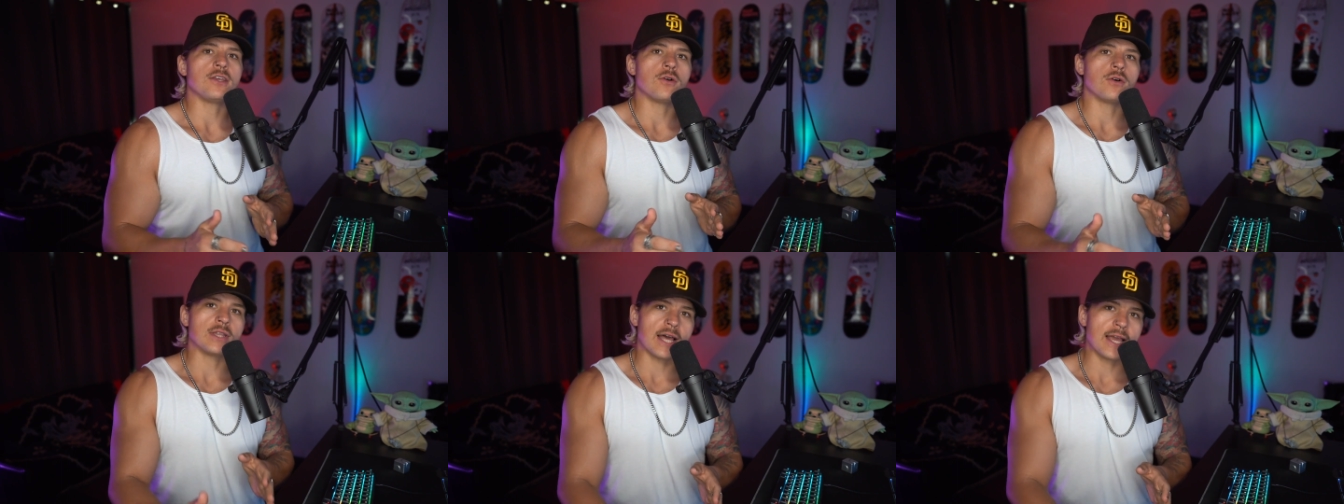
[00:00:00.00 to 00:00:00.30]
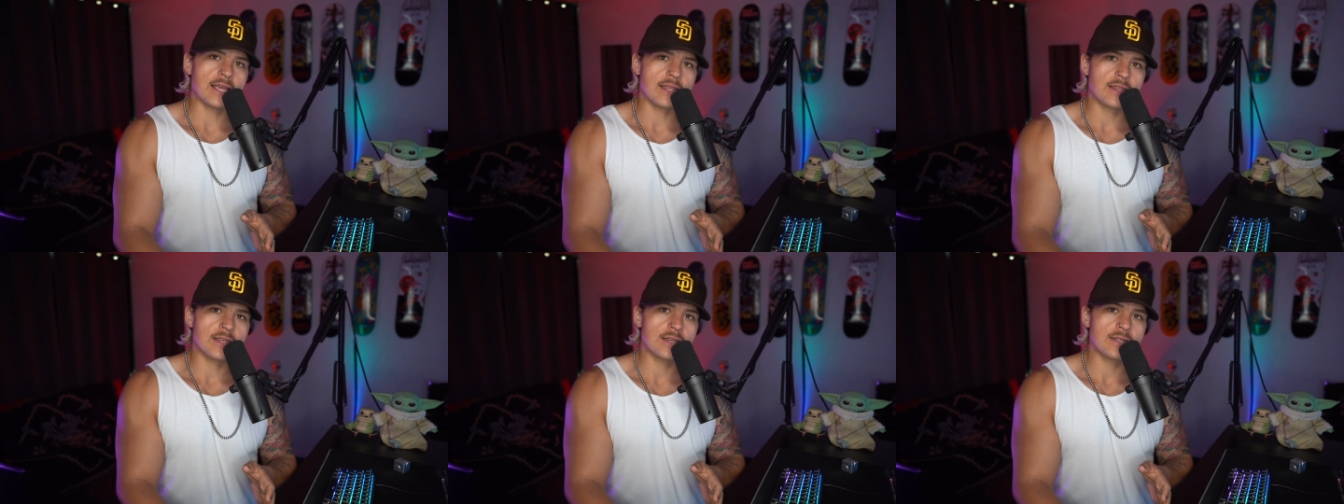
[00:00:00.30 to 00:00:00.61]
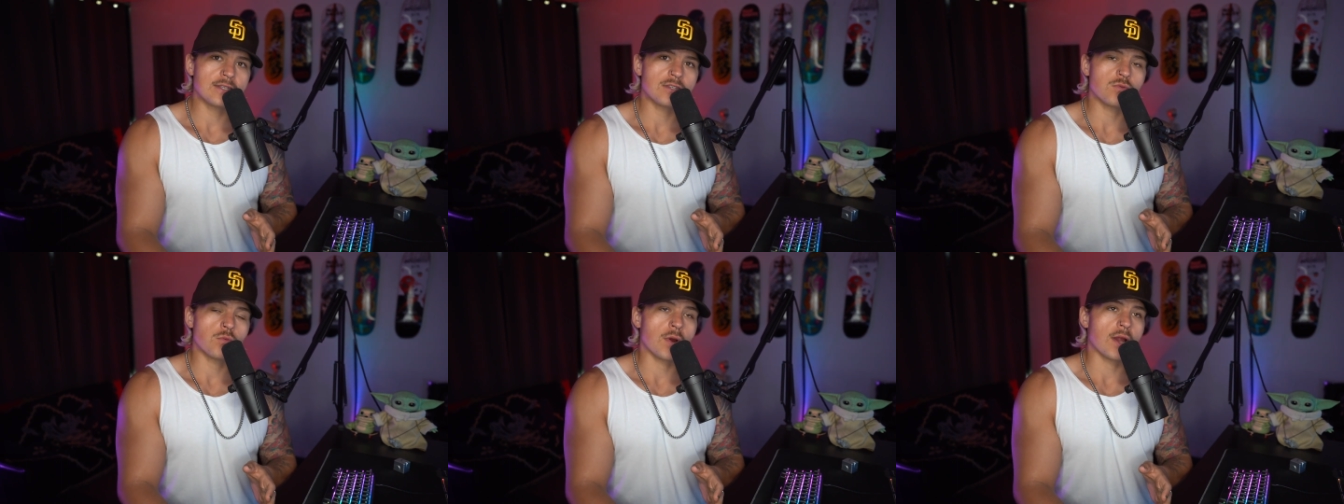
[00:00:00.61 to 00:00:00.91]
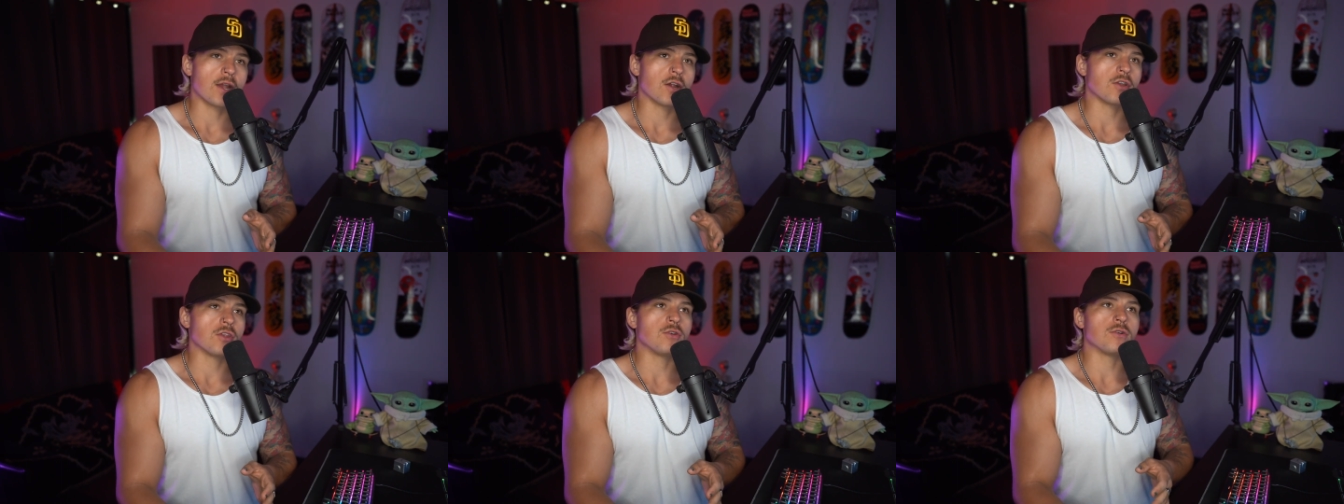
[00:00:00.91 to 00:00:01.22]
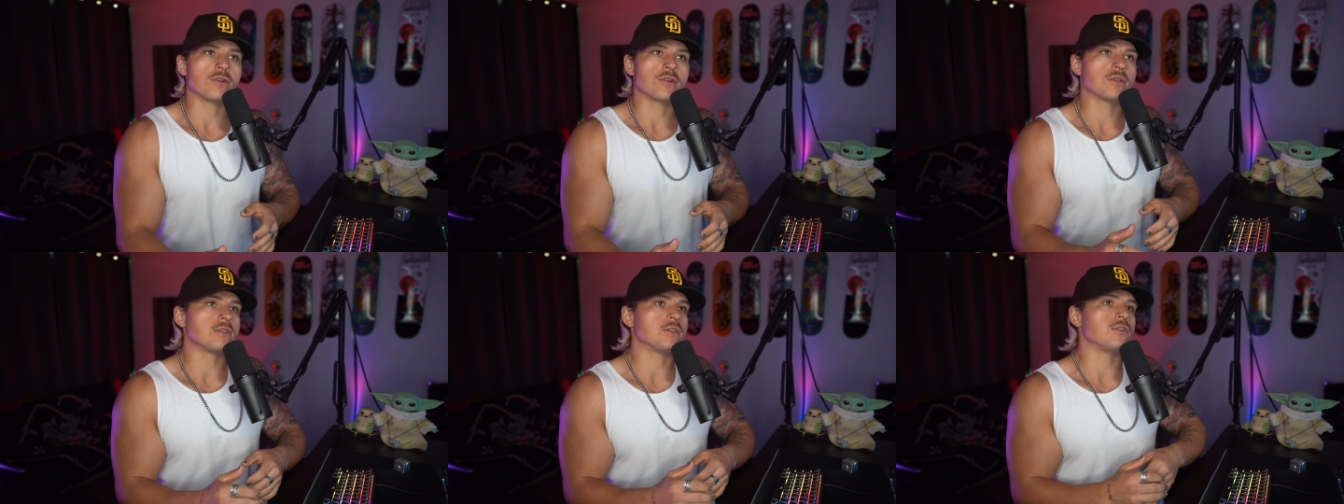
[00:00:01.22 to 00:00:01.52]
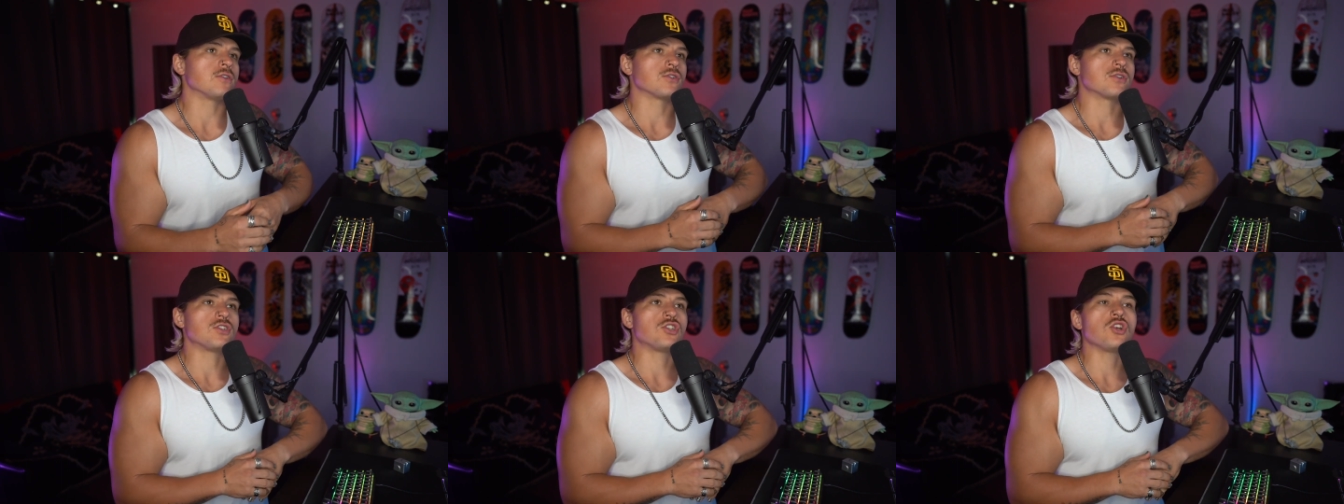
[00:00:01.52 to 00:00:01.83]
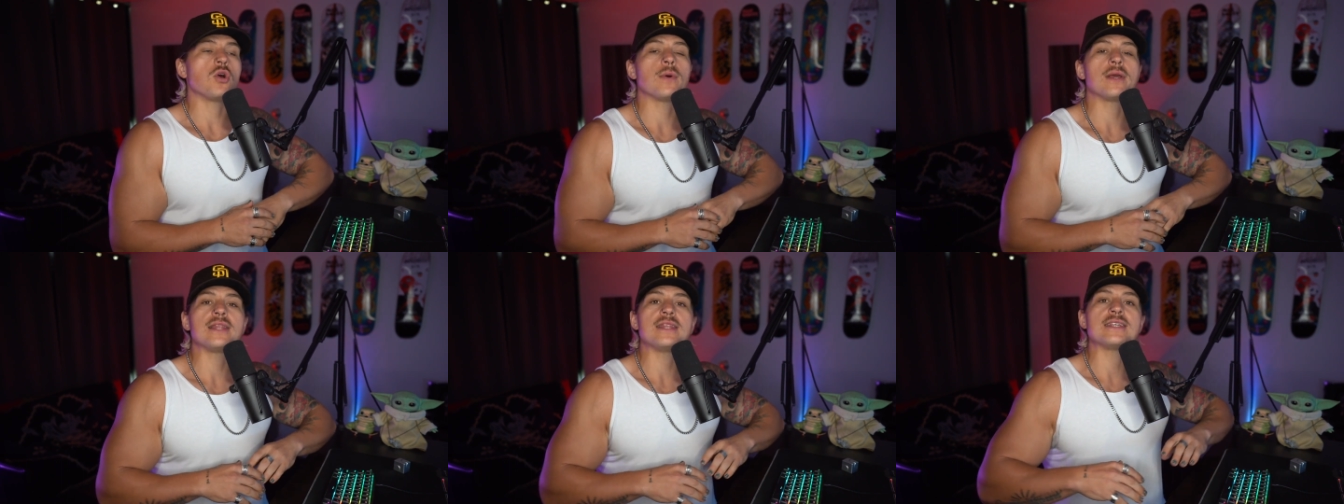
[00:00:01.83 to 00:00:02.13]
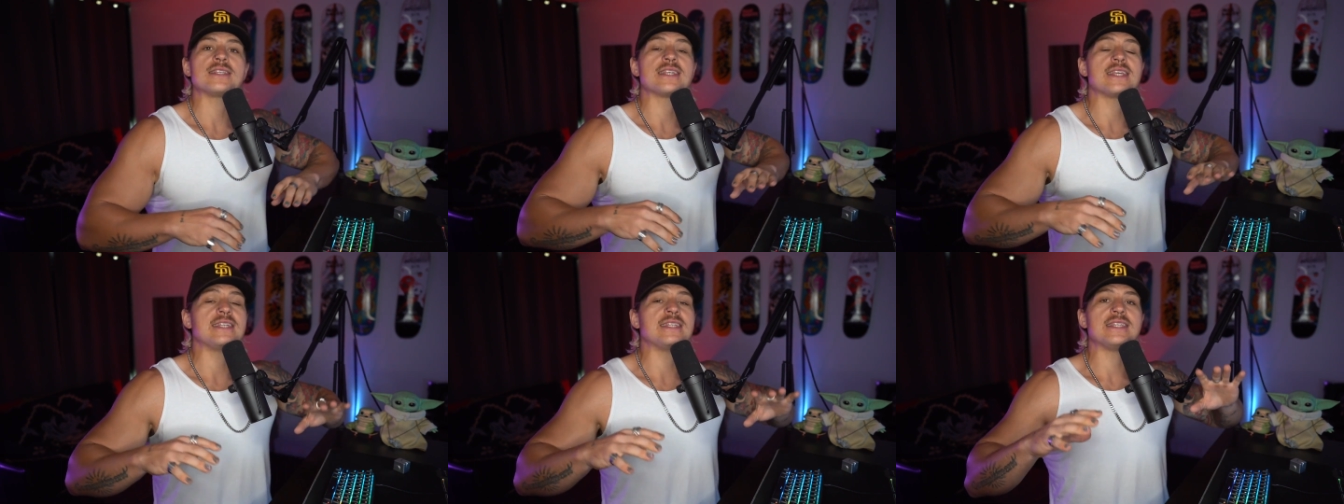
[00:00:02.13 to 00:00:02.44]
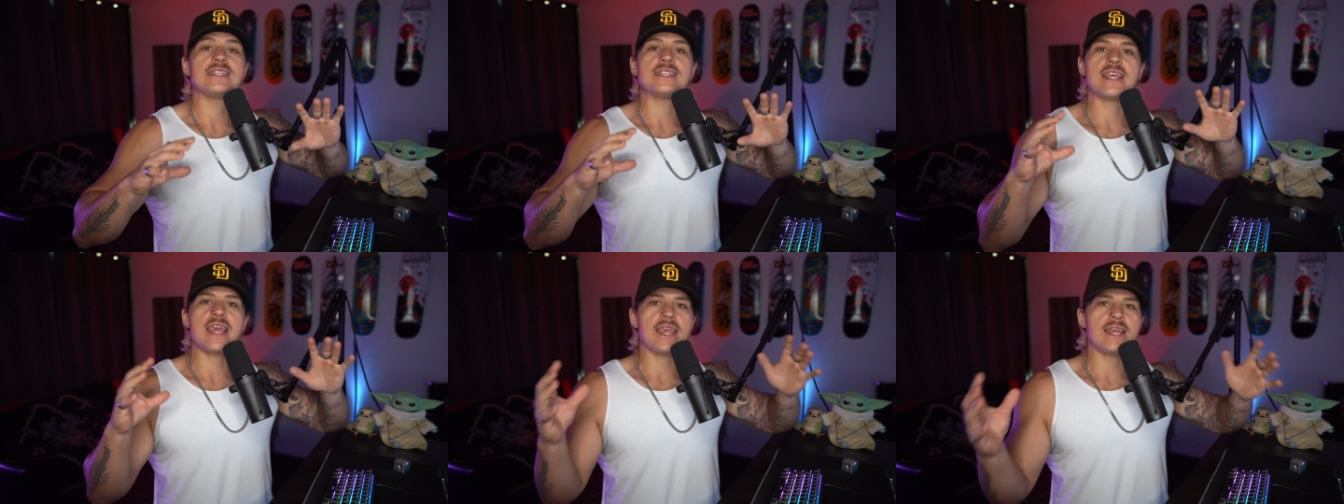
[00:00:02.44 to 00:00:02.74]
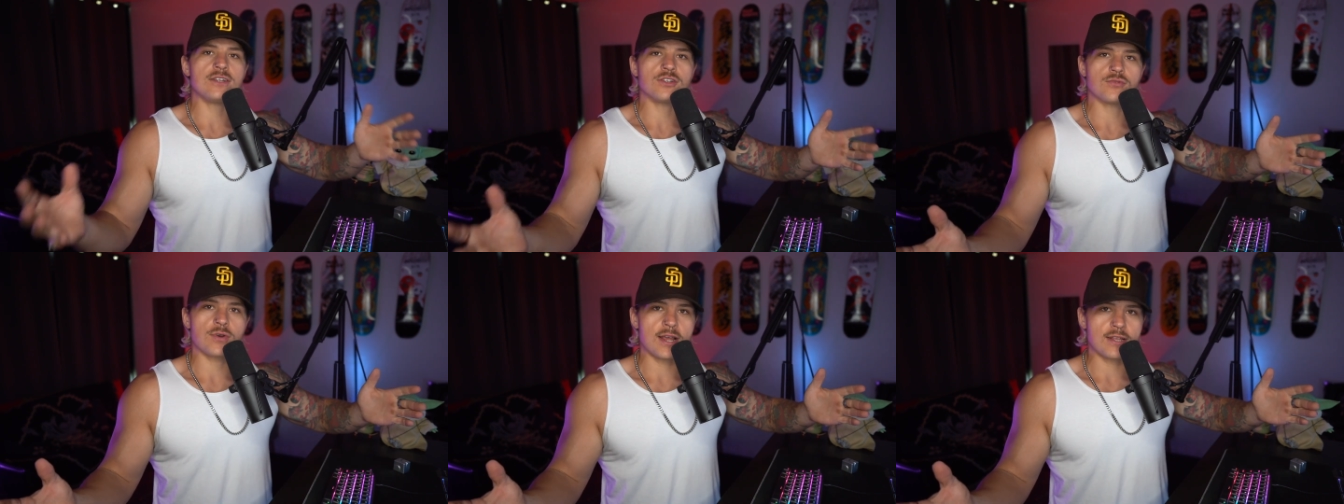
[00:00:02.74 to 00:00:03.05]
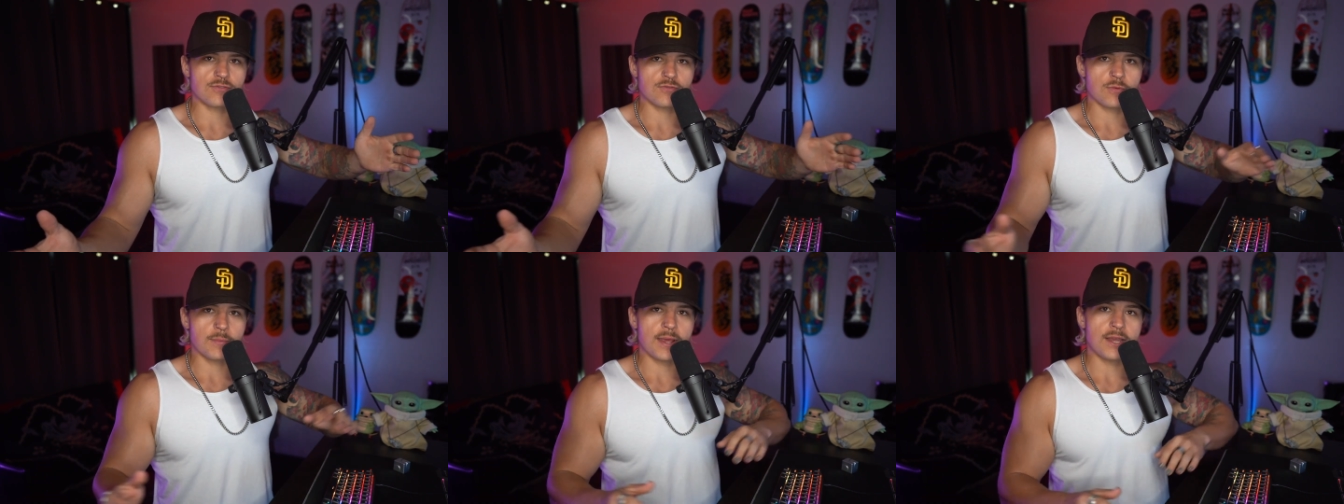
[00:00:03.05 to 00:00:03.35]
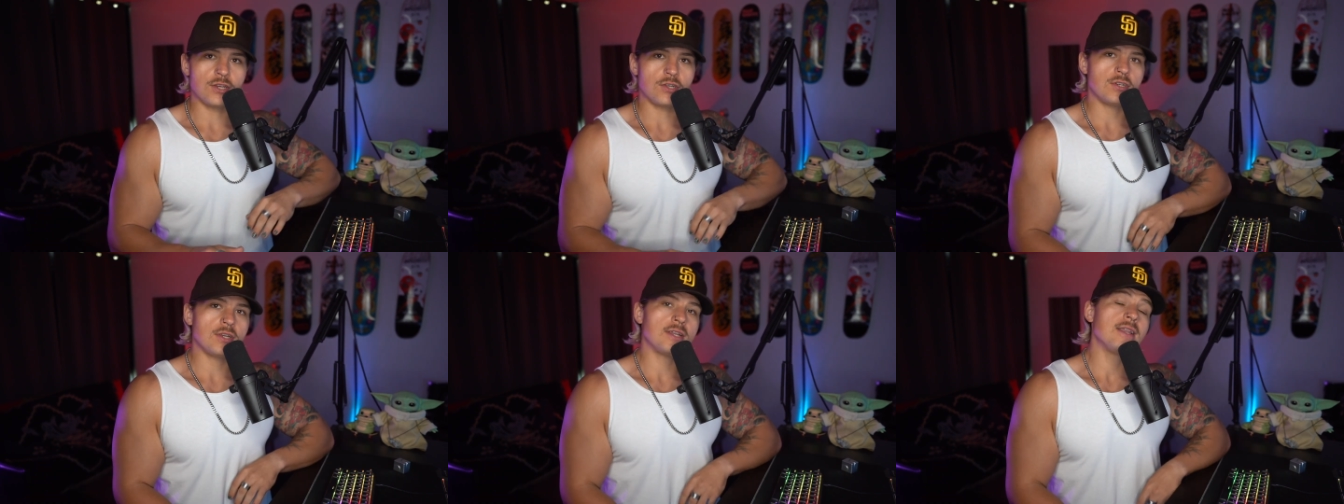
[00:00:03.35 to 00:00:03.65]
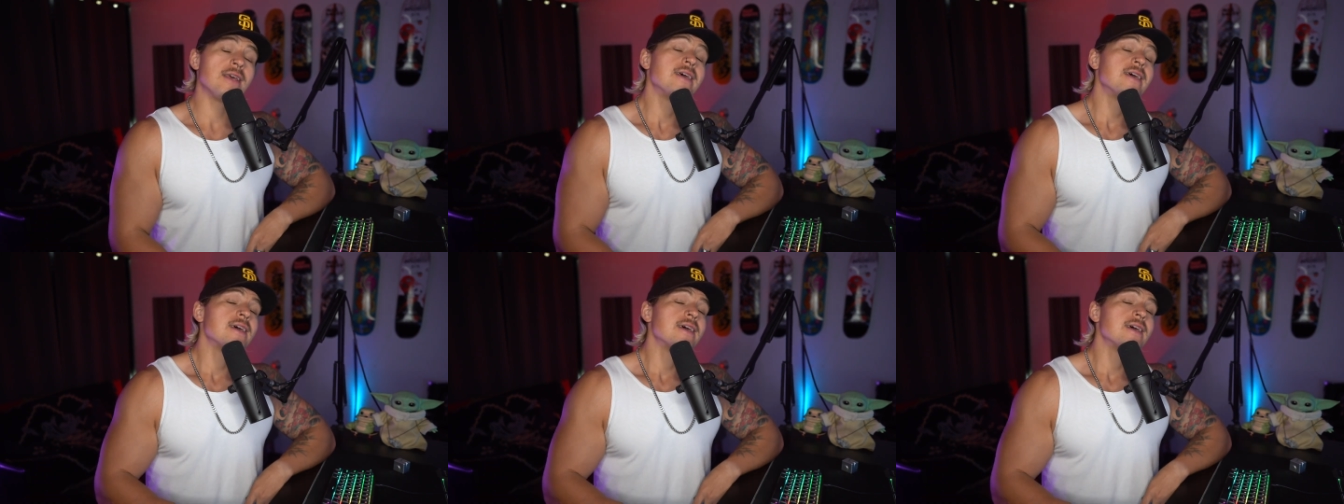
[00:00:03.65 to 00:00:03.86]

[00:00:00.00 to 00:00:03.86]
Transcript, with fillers: like this where you're you're showing this insane transformation,